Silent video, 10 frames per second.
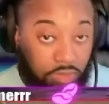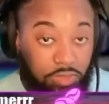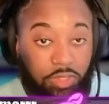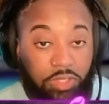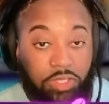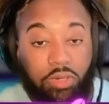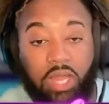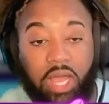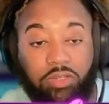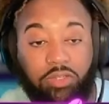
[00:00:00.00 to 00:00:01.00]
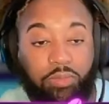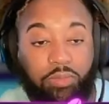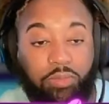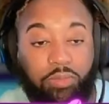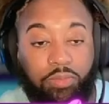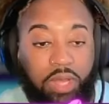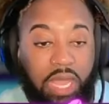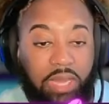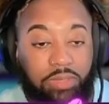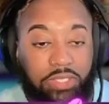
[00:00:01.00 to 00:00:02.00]
So this will allow you to put items
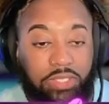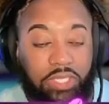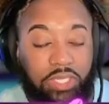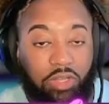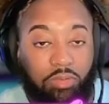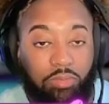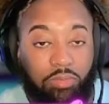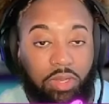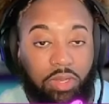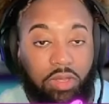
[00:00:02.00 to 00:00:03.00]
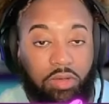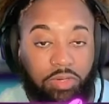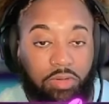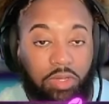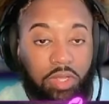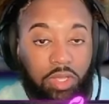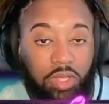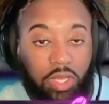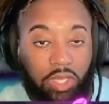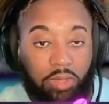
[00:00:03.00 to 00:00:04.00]
in places that they don't belong for real
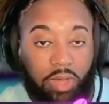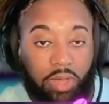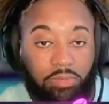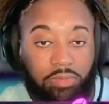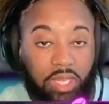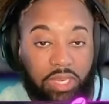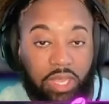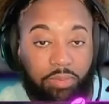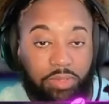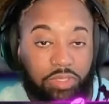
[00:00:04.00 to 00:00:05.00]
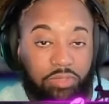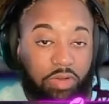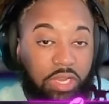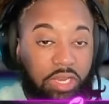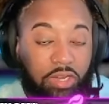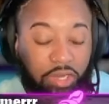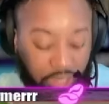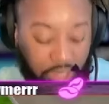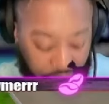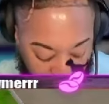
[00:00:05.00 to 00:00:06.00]
and combine them. So I can now put this right here
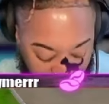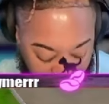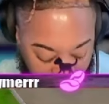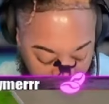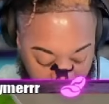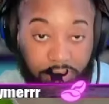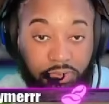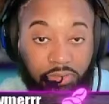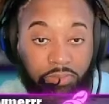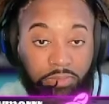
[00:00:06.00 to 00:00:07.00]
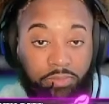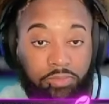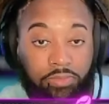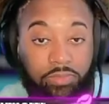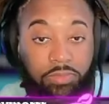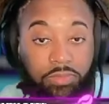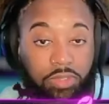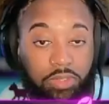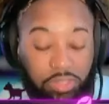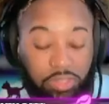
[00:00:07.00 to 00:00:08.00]
in front of the steps
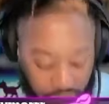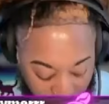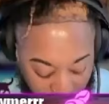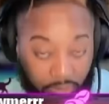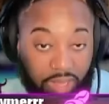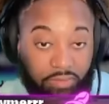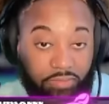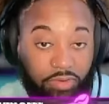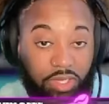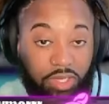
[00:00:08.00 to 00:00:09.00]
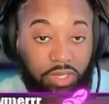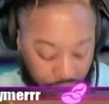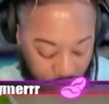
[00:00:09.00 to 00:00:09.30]
because this is where I would like for it to go.